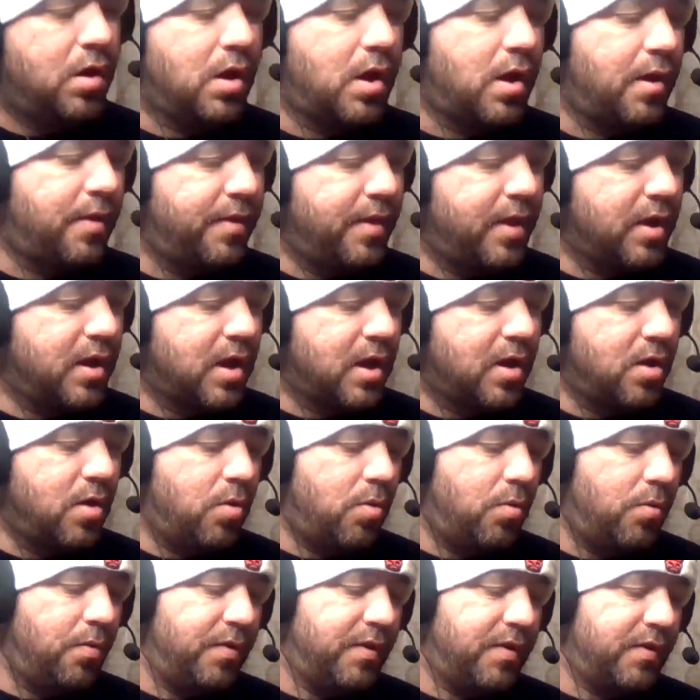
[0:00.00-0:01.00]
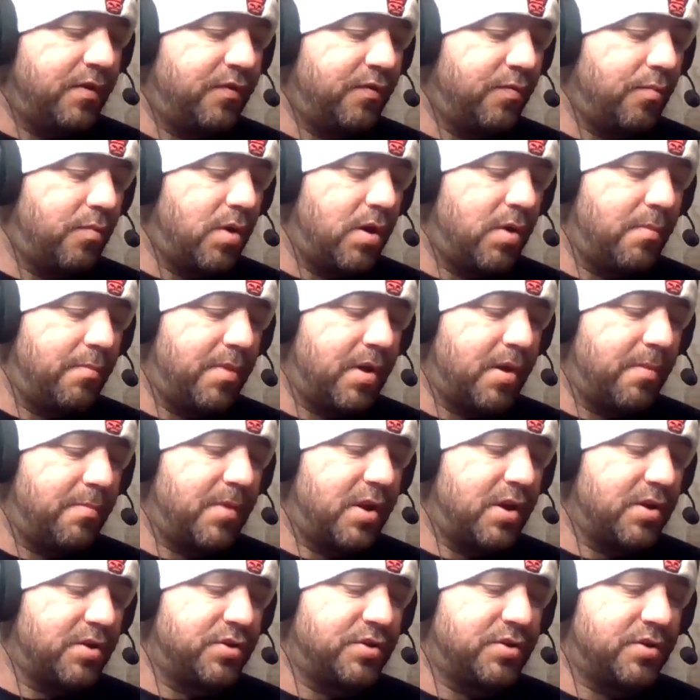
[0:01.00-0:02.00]
I think I own this one, but I'm
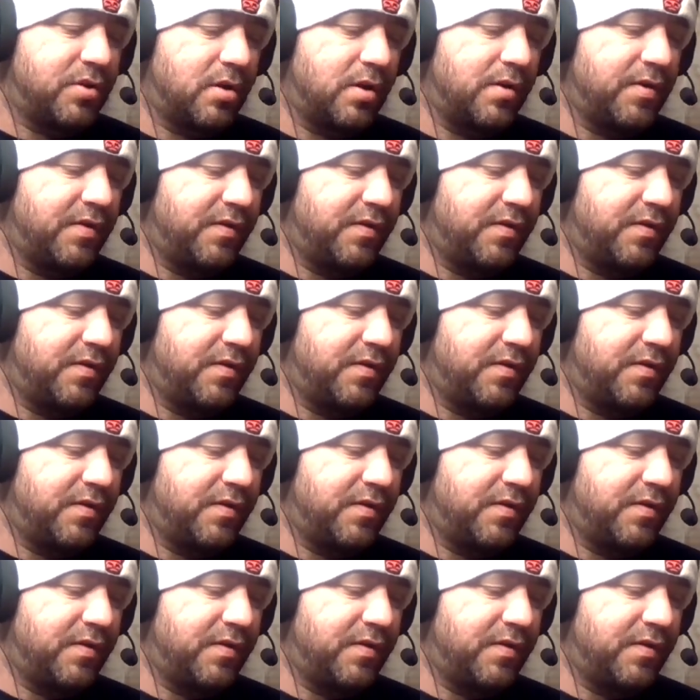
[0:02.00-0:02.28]
not sure.